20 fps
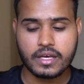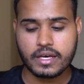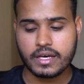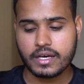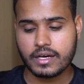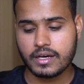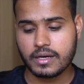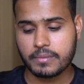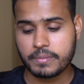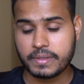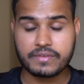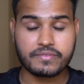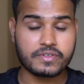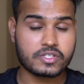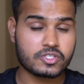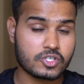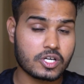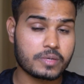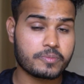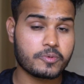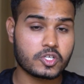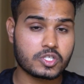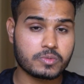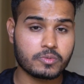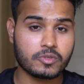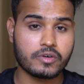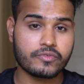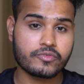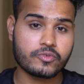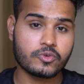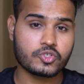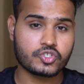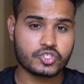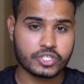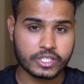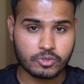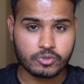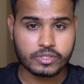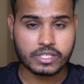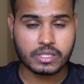But if it's not possible, of course,
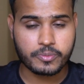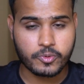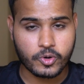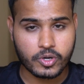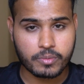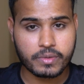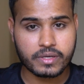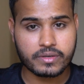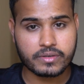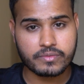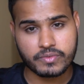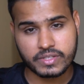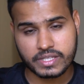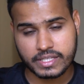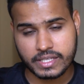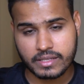schedule an appointment